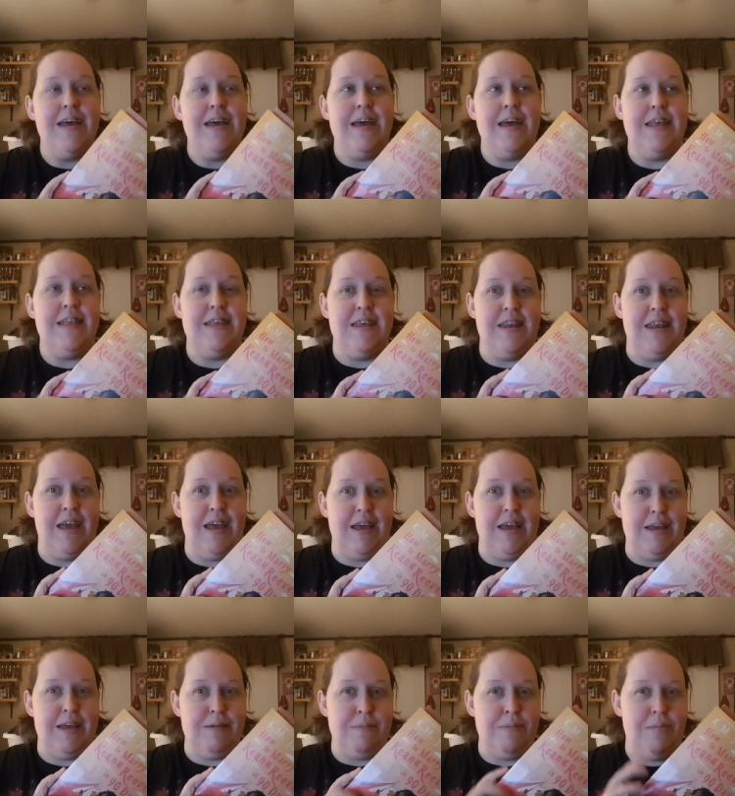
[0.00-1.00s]
and then
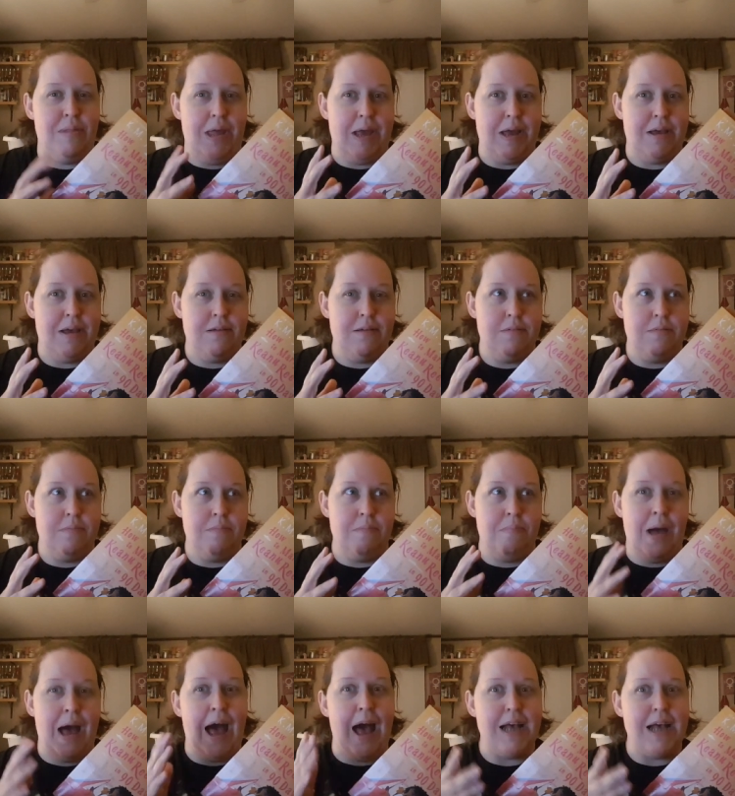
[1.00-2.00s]
they like
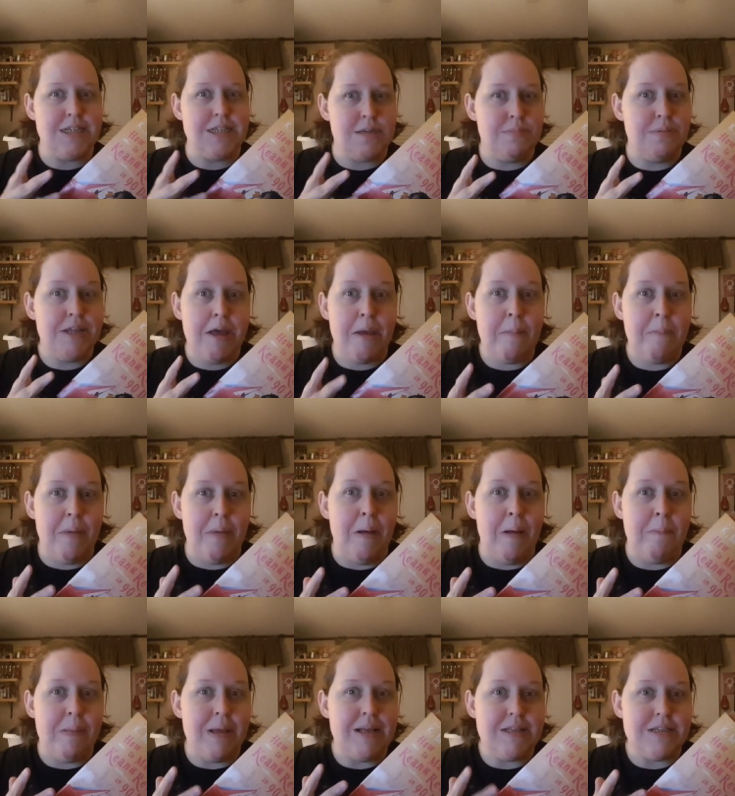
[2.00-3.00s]
possibly
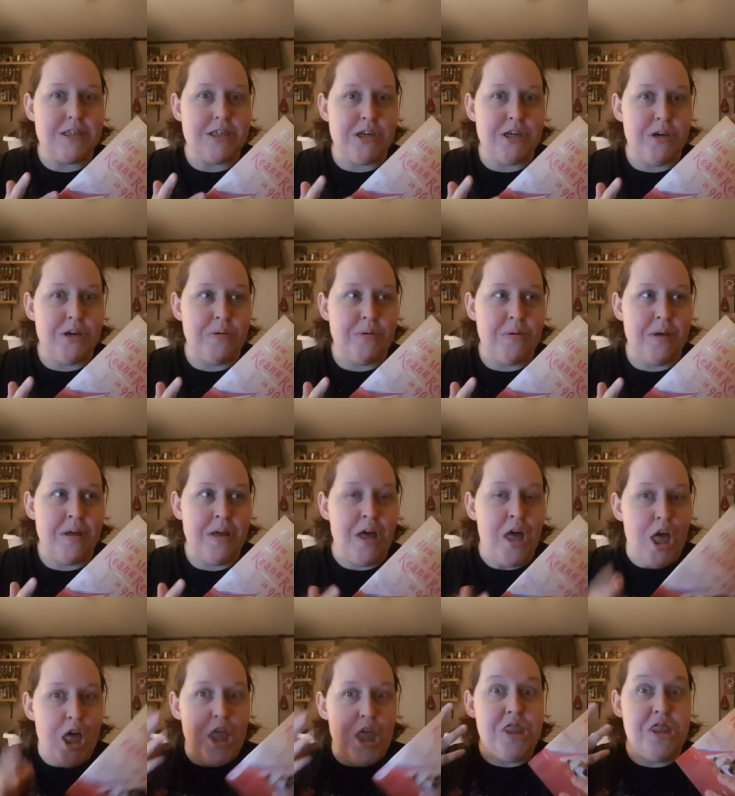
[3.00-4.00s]
bump into
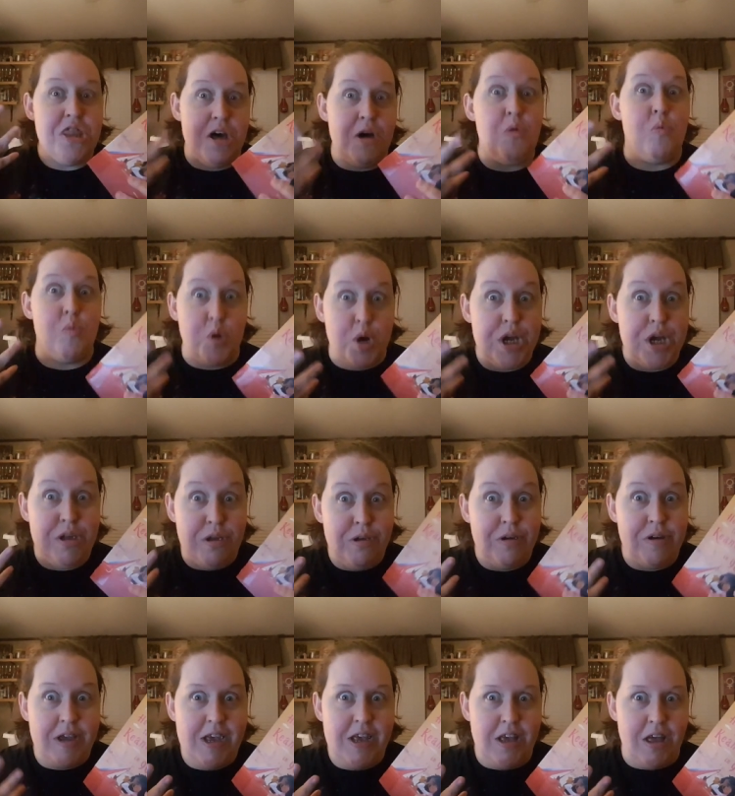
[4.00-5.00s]
the real
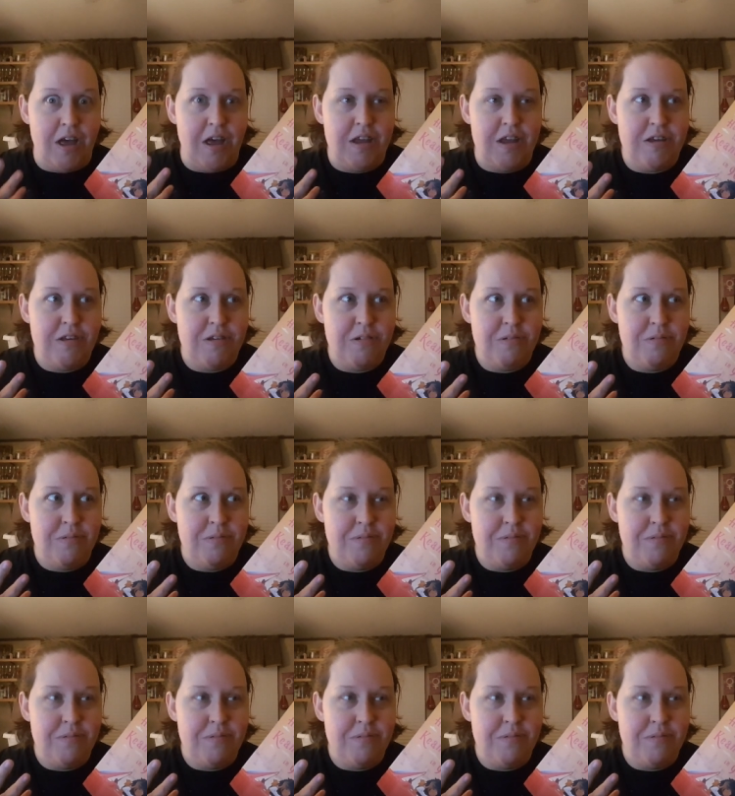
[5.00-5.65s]
Keanu.